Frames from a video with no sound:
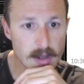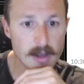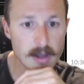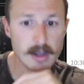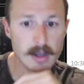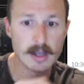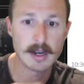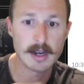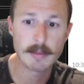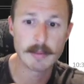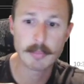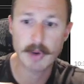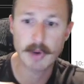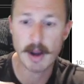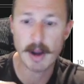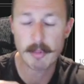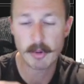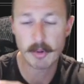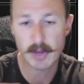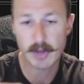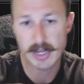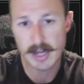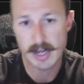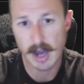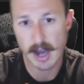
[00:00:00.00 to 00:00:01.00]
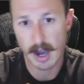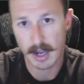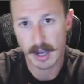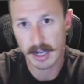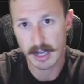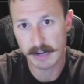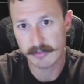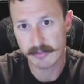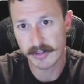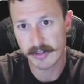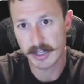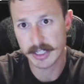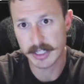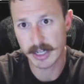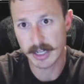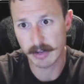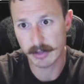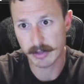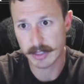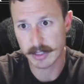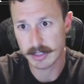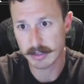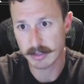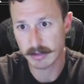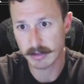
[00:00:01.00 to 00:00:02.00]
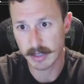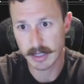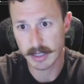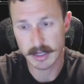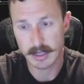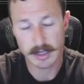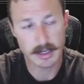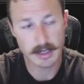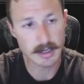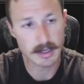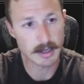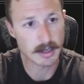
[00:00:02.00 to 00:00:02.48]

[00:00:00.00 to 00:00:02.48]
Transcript: I'm probably not going to finish out this league.